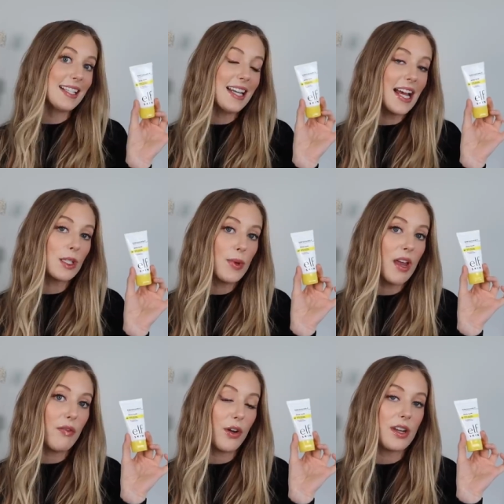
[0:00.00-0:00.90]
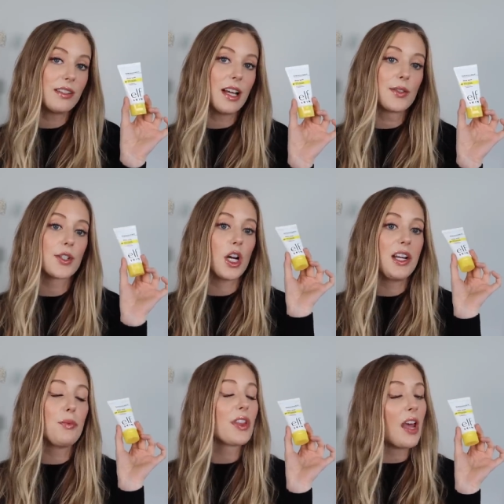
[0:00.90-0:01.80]
is an SPF 30
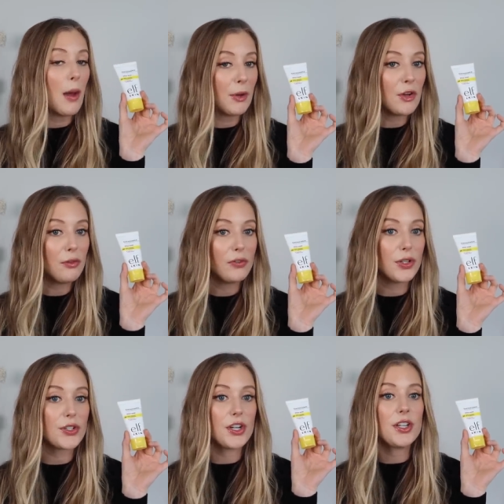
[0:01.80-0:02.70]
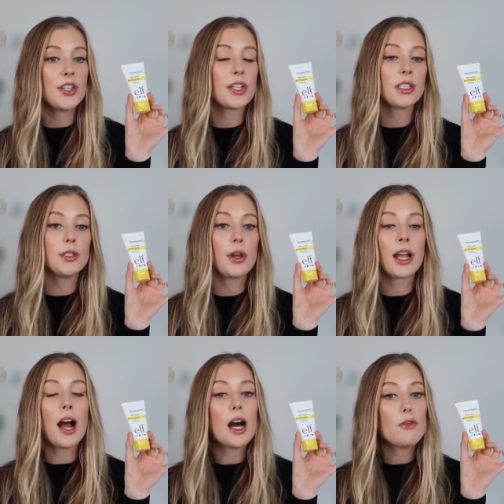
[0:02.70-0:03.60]
sunscreen with chemical filters,
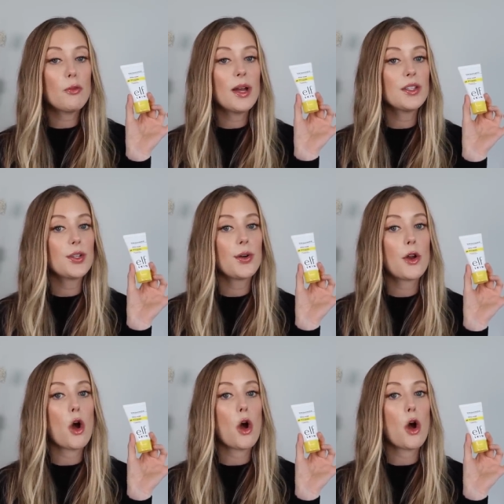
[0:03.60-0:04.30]
including avobenzone,